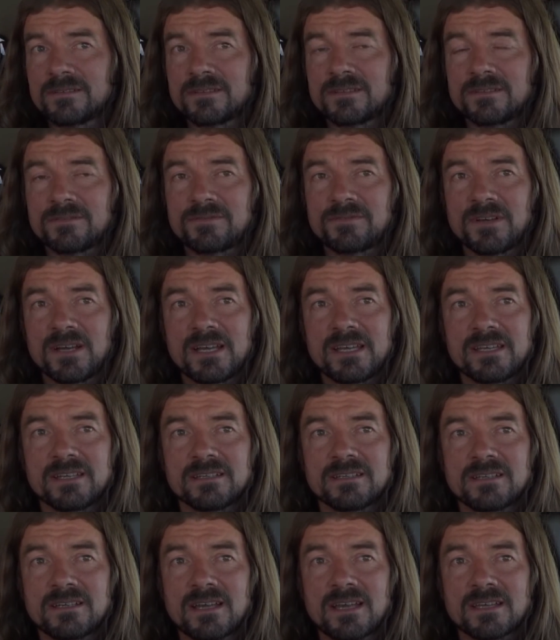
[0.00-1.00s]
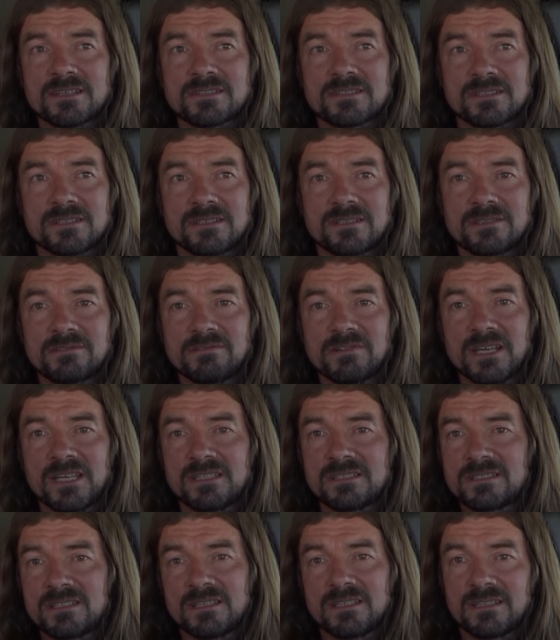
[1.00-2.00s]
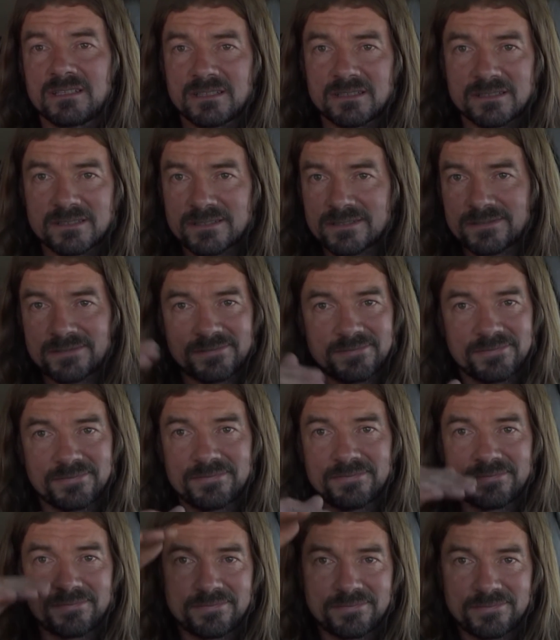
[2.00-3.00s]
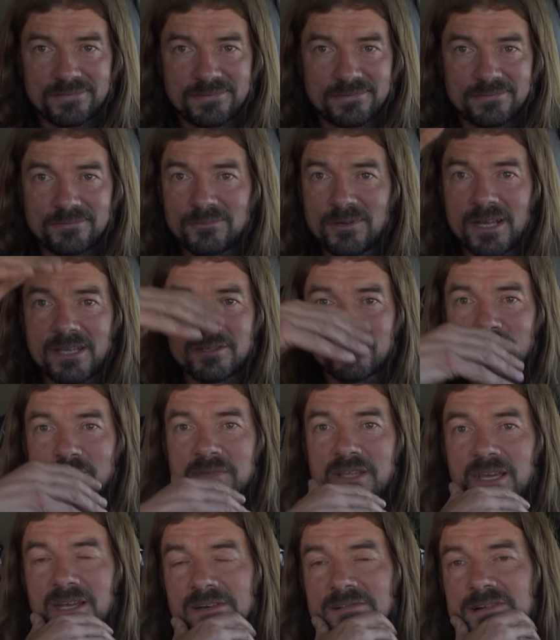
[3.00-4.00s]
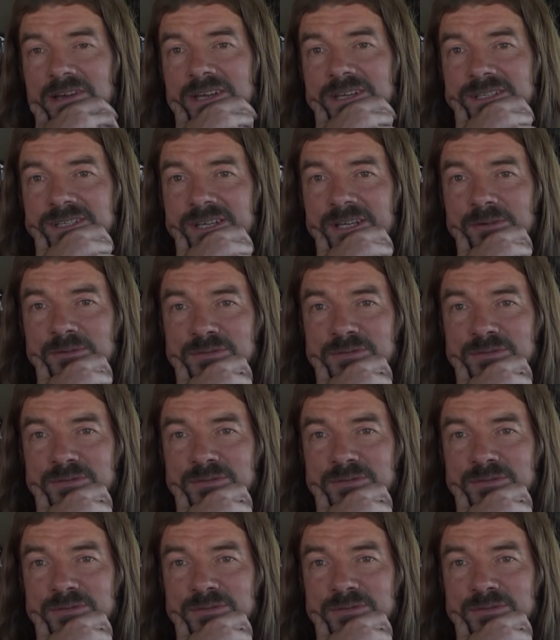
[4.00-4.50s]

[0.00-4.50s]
the fire hazard rating is way up there right now.